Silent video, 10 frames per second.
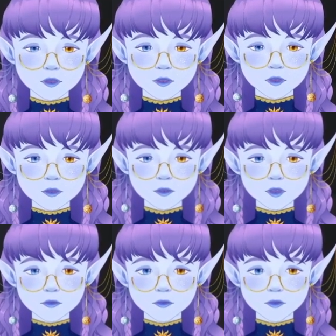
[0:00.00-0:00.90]

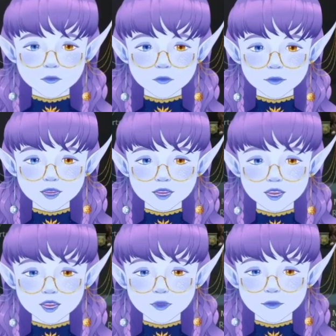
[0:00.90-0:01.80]
Don't be
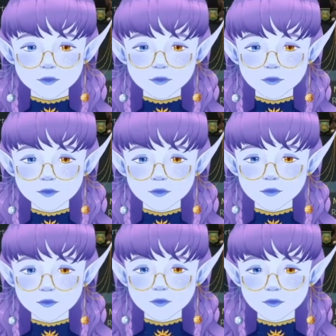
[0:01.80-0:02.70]

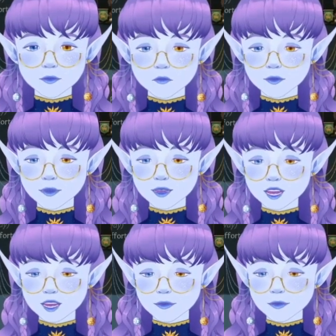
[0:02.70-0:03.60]

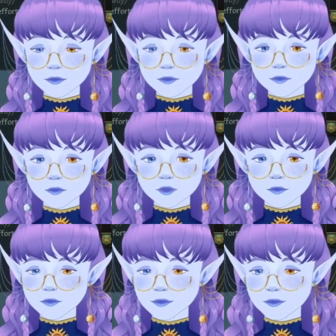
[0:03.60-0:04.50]
sad. Just
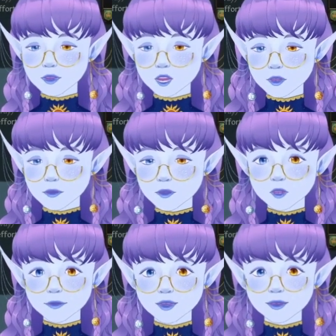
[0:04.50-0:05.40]
don't
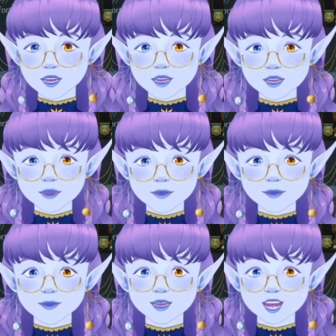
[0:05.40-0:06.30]
be sad. It's
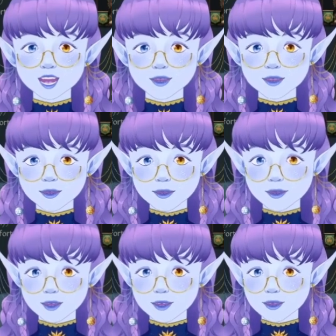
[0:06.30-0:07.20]
that
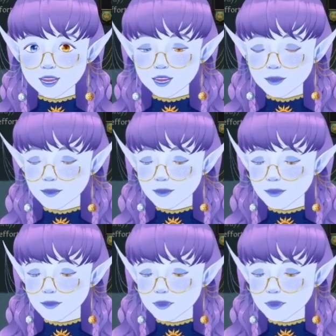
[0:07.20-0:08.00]
easy. I can tell you.